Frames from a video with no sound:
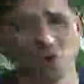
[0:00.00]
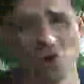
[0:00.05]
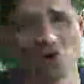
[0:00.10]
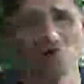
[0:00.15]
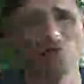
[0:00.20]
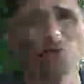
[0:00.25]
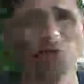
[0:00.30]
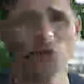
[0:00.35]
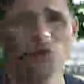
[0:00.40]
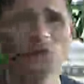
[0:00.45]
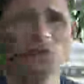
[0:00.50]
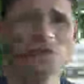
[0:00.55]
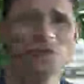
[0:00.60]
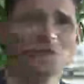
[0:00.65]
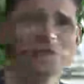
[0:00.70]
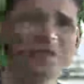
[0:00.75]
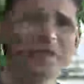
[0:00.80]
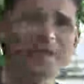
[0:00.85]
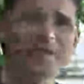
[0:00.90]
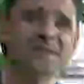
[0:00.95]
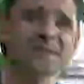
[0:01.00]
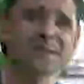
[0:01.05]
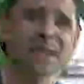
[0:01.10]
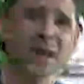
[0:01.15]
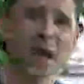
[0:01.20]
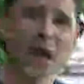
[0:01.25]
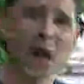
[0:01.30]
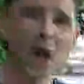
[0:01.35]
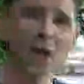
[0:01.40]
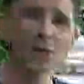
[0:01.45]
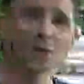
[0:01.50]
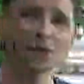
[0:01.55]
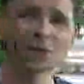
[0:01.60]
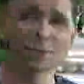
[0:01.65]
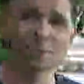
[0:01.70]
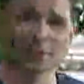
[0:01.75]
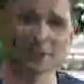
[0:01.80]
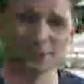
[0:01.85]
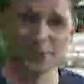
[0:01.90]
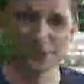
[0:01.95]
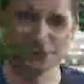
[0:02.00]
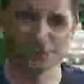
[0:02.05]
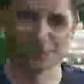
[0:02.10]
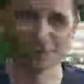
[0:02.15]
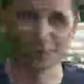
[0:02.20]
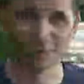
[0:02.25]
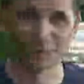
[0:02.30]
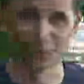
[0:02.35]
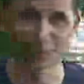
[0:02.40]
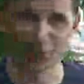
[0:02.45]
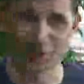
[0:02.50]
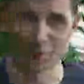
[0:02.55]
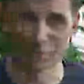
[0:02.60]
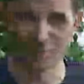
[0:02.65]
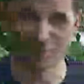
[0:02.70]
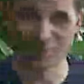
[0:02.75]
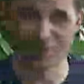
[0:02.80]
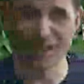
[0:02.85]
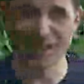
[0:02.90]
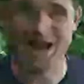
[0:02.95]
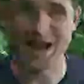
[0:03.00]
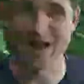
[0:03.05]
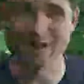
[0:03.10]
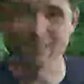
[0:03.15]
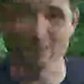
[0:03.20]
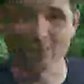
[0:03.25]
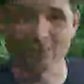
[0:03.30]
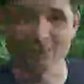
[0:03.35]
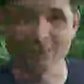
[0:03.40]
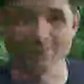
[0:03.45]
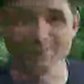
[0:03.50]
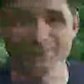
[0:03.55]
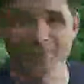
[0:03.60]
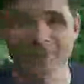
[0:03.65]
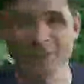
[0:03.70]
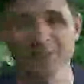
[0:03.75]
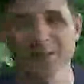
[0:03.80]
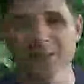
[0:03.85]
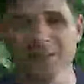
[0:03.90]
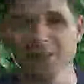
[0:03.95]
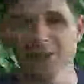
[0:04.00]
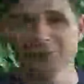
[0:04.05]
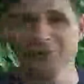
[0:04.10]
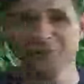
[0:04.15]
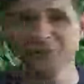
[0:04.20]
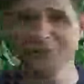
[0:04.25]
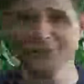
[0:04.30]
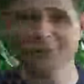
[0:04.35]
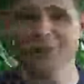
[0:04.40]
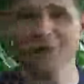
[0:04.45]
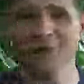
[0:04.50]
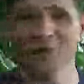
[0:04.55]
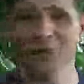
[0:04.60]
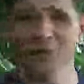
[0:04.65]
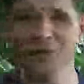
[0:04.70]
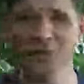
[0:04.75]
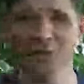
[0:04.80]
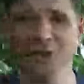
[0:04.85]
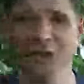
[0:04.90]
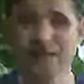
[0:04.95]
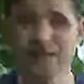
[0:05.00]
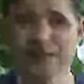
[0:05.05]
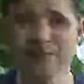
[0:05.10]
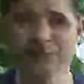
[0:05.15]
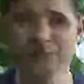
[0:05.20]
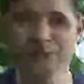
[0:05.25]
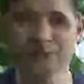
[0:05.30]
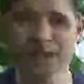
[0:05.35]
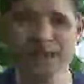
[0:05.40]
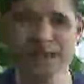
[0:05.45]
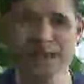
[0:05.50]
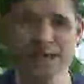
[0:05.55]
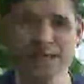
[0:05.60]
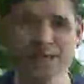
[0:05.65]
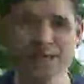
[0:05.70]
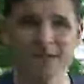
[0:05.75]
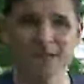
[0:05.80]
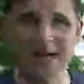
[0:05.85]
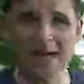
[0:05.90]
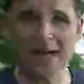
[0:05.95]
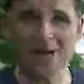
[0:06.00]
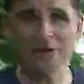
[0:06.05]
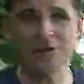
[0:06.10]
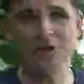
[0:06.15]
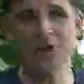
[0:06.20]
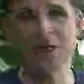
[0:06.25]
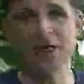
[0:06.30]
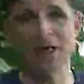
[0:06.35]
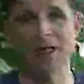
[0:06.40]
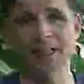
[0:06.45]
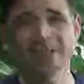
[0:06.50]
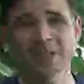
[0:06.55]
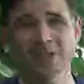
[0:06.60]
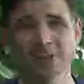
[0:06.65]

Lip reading: of what you think is the ultimate reef animal. Share it online if you can, hashtag